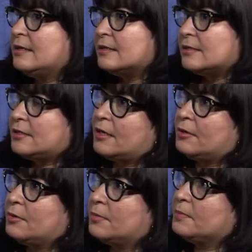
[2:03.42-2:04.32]

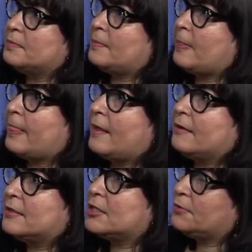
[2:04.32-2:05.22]
So
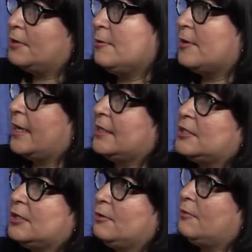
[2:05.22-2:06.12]
just rewind
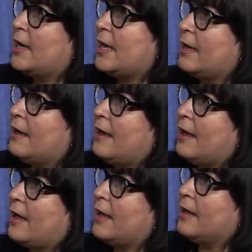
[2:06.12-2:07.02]
to why
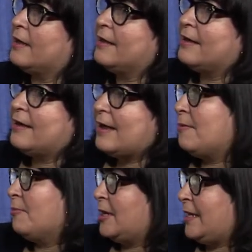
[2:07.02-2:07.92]
I
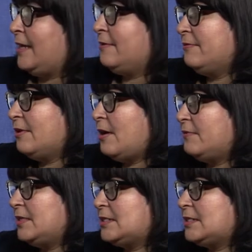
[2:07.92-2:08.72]
am running for office.